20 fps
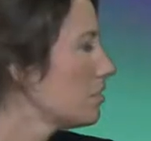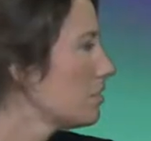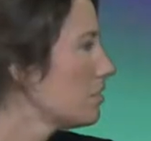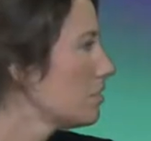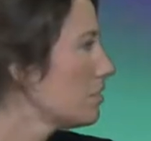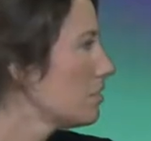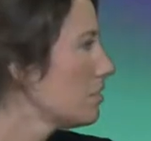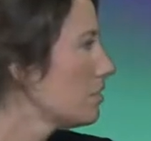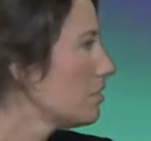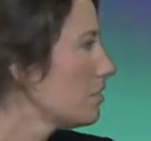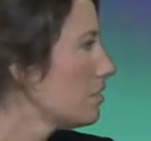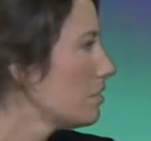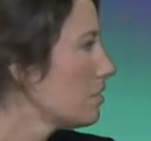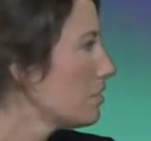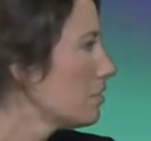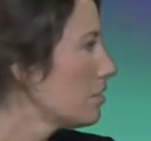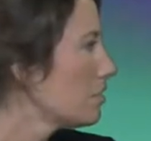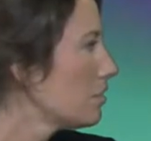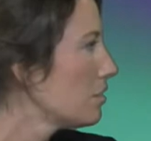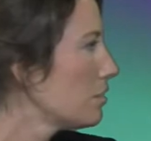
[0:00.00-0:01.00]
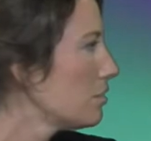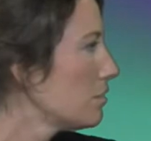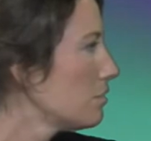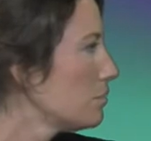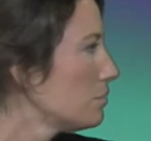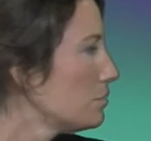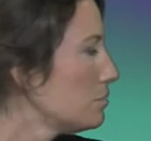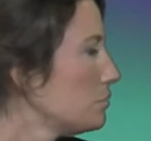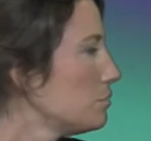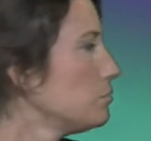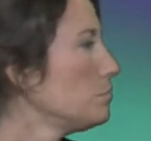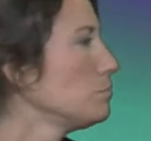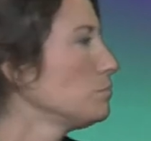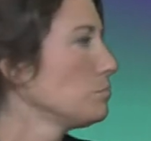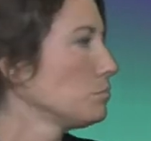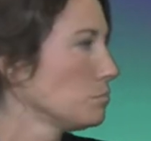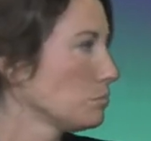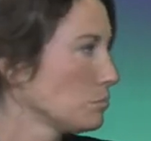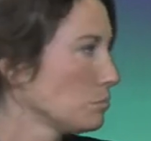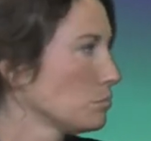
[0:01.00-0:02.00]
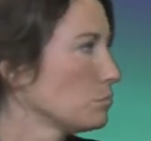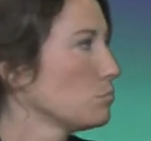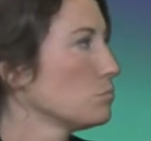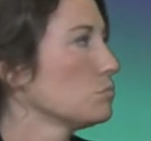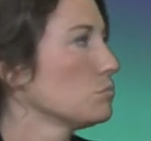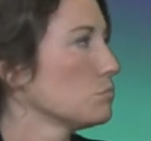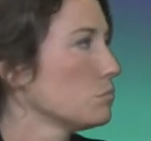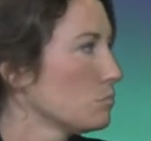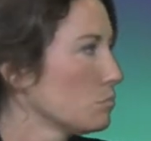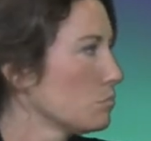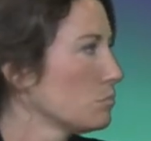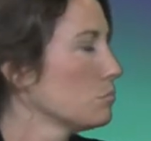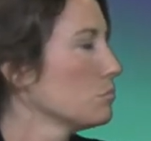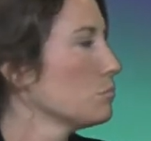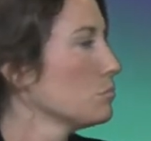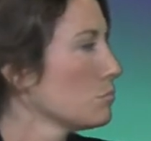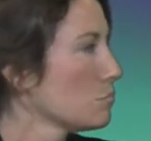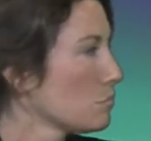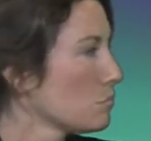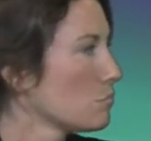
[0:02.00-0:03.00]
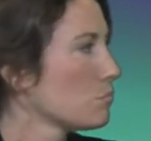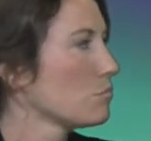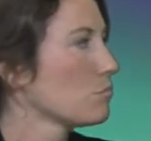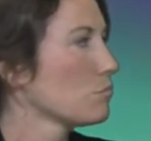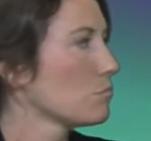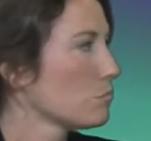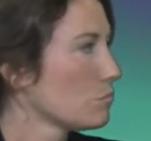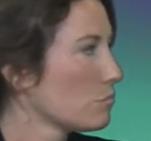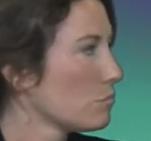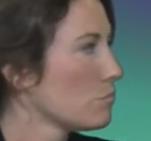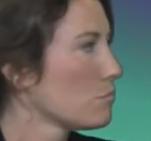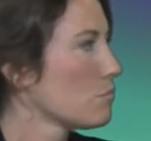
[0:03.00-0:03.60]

(silent)